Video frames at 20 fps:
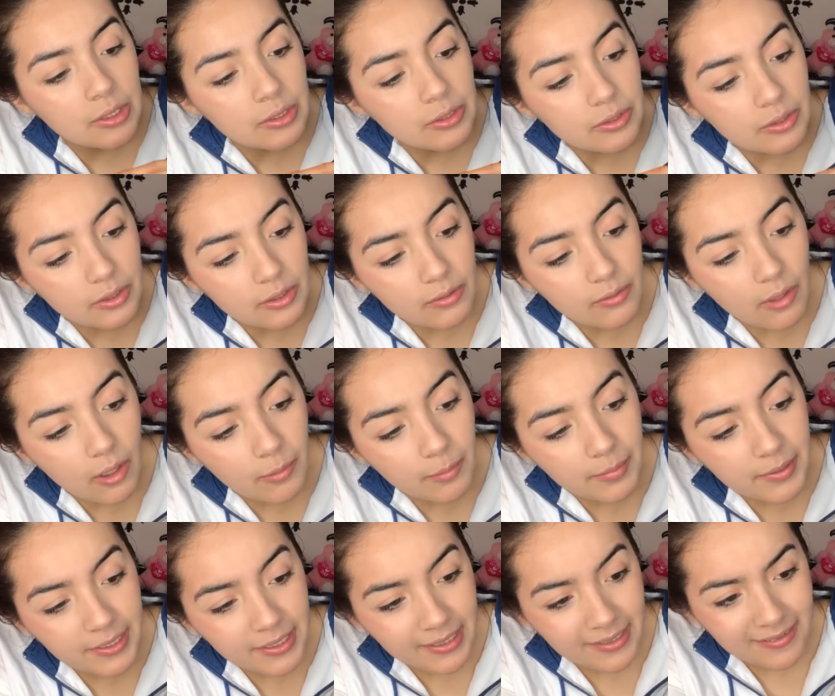So you
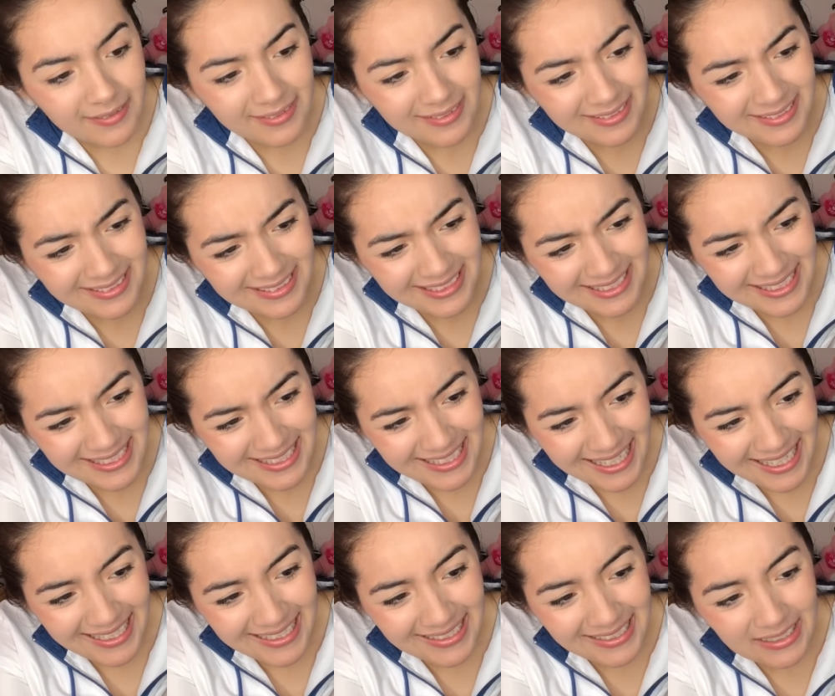open it on the
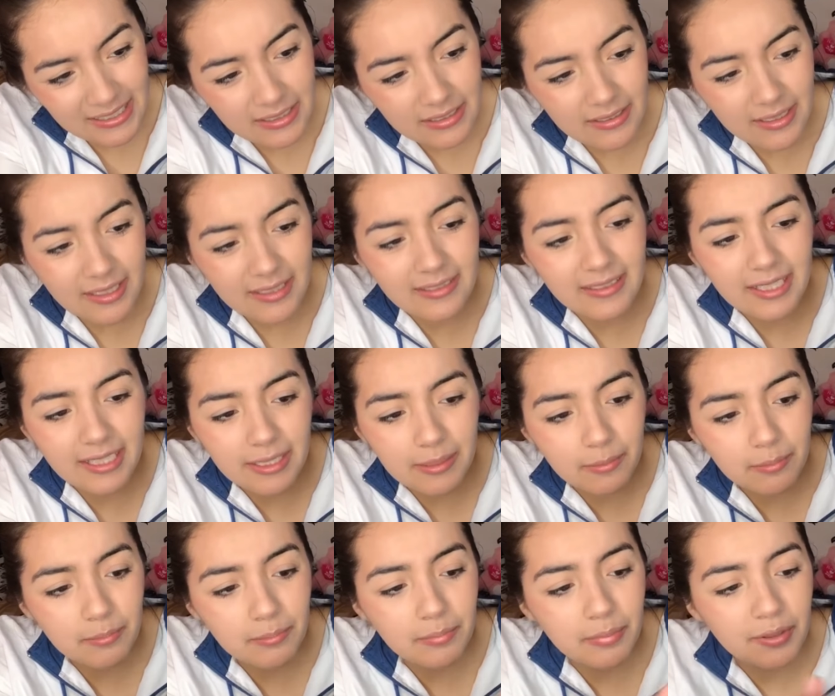side, you kind of like
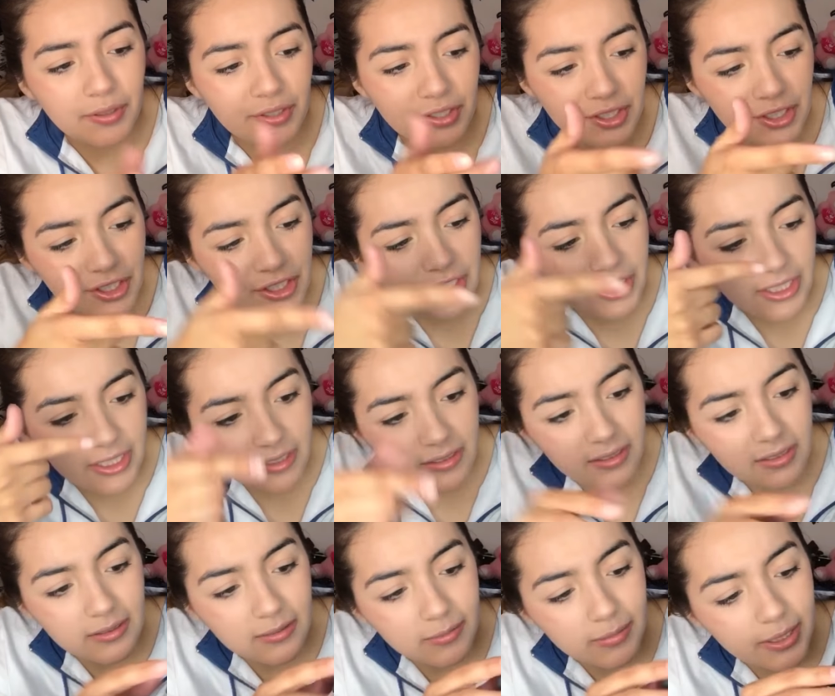push it a
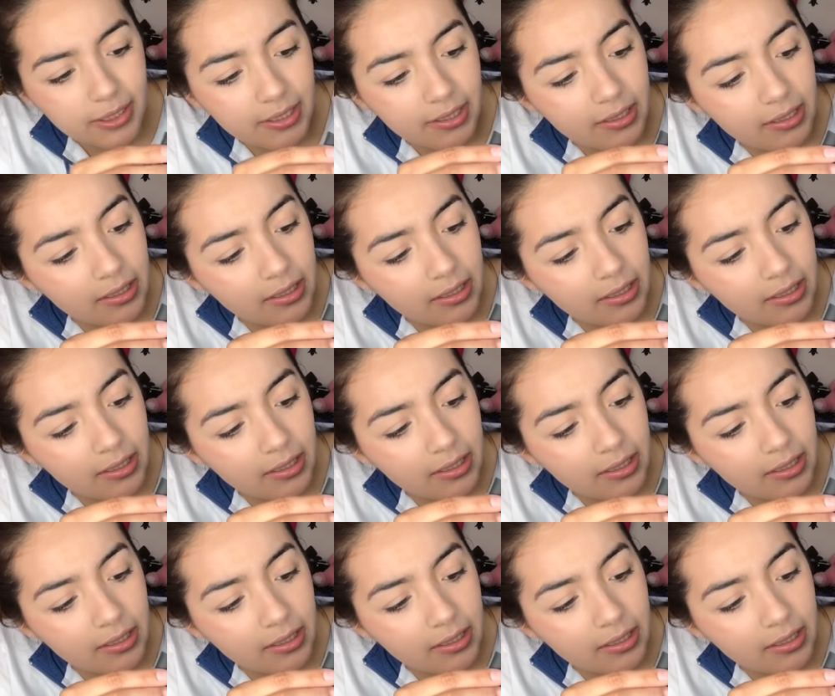little bit,